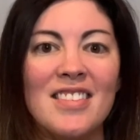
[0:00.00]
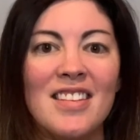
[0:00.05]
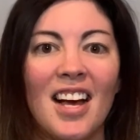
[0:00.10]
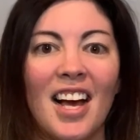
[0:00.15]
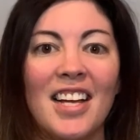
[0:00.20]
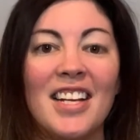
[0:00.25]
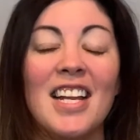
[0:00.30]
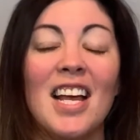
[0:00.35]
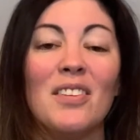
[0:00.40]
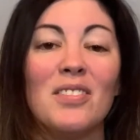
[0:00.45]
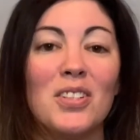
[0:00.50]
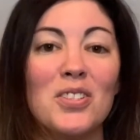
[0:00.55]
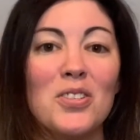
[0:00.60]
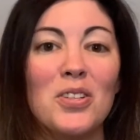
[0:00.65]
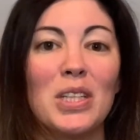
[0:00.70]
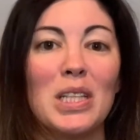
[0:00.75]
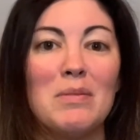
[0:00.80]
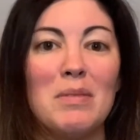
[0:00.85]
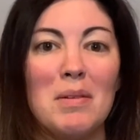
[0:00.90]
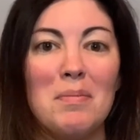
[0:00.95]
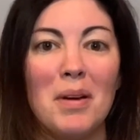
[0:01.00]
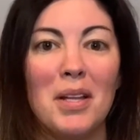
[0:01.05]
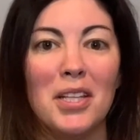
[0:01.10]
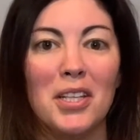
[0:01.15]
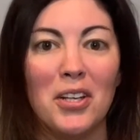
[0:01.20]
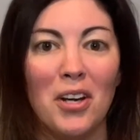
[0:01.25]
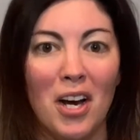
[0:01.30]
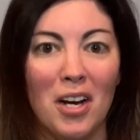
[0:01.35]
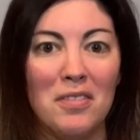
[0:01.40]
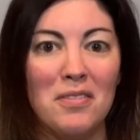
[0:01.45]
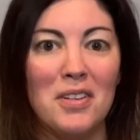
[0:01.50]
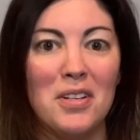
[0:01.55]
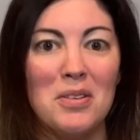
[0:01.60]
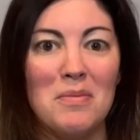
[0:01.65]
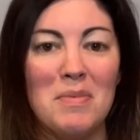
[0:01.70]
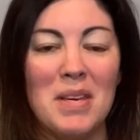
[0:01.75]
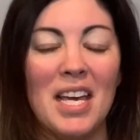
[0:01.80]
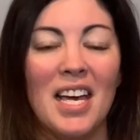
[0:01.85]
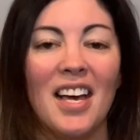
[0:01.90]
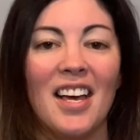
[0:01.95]
I never took them up on the offer
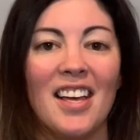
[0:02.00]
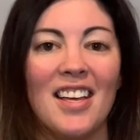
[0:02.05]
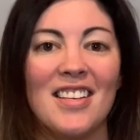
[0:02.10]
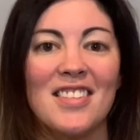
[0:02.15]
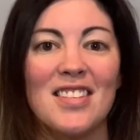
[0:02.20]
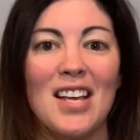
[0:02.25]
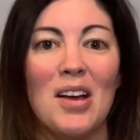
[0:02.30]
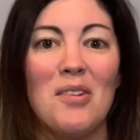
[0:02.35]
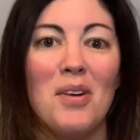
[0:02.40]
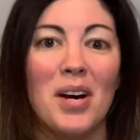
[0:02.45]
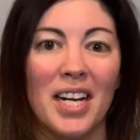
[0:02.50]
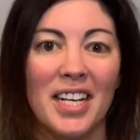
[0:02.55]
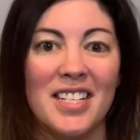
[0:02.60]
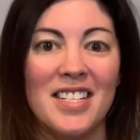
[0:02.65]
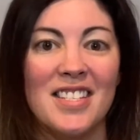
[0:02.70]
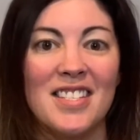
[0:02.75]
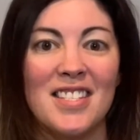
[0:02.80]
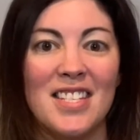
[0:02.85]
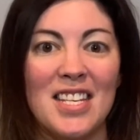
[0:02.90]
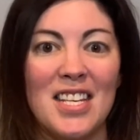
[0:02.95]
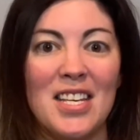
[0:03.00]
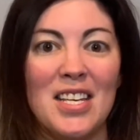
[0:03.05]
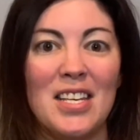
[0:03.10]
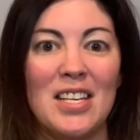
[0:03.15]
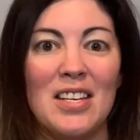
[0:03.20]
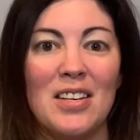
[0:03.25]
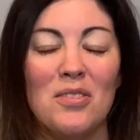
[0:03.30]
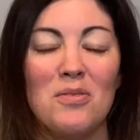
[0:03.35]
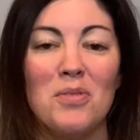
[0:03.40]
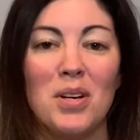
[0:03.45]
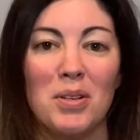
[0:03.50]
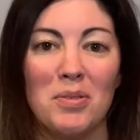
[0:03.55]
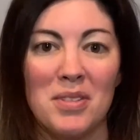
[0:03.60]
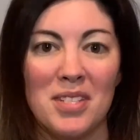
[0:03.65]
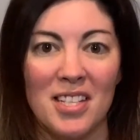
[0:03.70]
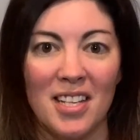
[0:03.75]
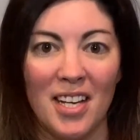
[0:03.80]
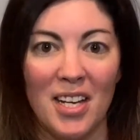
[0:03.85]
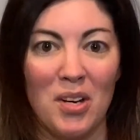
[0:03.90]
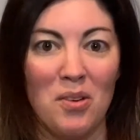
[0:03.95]
because I wanted to see what it was
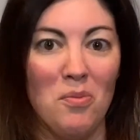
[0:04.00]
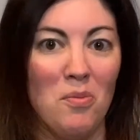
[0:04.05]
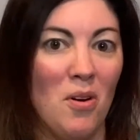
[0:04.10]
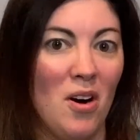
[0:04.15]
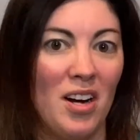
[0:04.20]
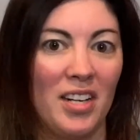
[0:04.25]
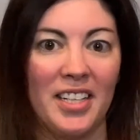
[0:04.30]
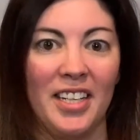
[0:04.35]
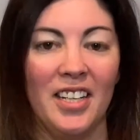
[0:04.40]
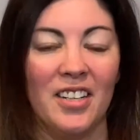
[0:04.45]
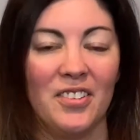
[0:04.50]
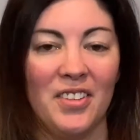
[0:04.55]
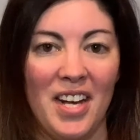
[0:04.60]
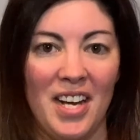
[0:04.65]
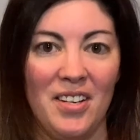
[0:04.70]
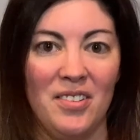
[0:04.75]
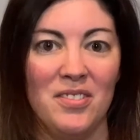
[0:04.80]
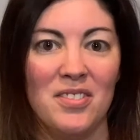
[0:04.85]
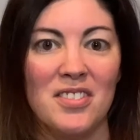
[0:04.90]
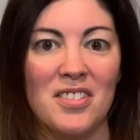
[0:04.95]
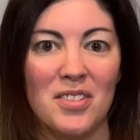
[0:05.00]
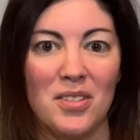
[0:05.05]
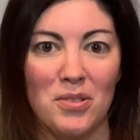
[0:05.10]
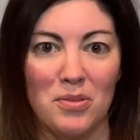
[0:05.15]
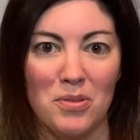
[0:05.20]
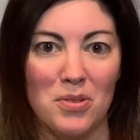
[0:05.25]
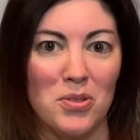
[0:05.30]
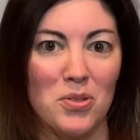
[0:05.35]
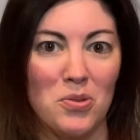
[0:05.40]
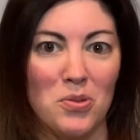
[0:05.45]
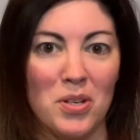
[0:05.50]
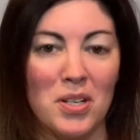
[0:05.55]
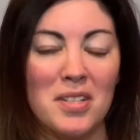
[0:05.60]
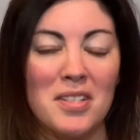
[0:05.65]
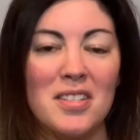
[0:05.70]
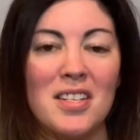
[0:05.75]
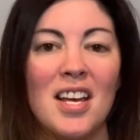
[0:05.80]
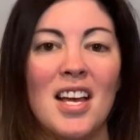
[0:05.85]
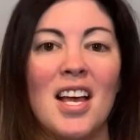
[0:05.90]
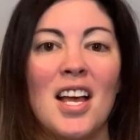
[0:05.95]
like walking around the resort.